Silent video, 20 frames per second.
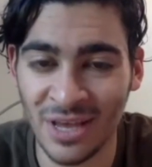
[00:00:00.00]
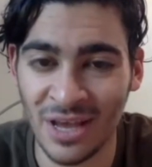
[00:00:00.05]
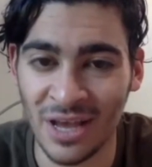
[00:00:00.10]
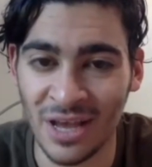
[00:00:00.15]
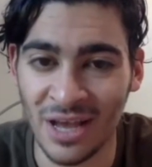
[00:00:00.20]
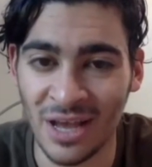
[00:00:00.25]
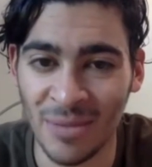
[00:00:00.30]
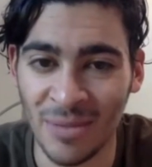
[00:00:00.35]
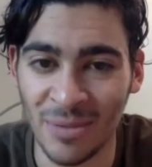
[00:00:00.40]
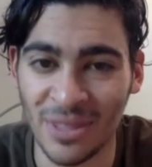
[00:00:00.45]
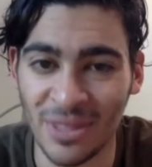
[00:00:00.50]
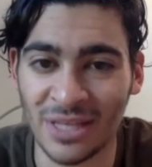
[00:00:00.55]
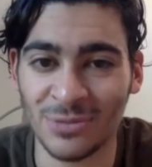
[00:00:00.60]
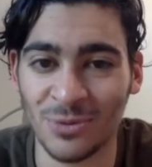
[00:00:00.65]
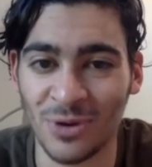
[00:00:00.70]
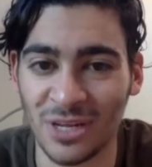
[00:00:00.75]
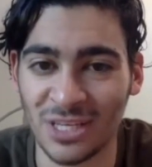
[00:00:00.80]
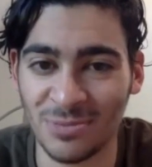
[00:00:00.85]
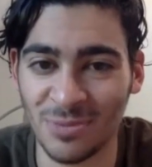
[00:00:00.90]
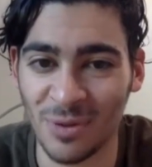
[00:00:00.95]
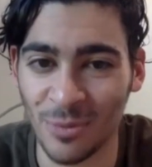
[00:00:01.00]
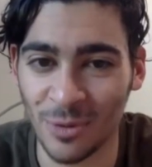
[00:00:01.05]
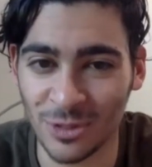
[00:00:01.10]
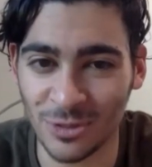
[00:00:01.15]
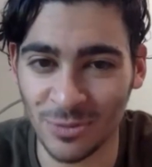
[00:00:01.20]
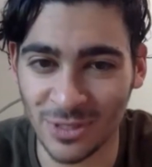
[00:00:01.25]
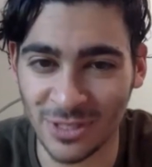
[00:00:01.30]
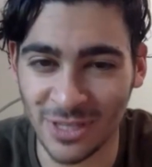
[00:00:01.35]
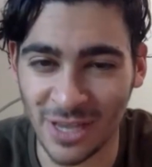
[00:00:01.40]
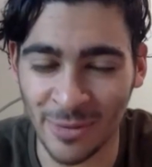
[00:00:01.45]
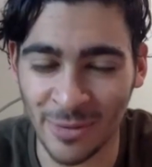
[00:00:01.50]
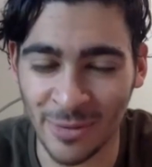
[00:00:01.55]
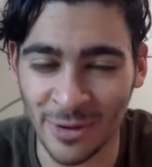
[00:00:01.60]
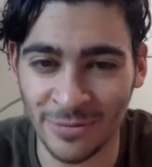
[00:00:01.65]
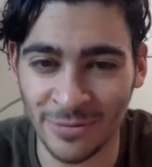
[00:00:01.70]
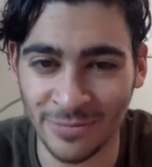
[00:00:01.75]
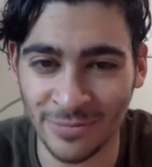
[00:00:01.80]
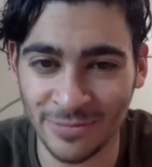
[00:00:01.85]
uh, but that's what I spend most of my time on.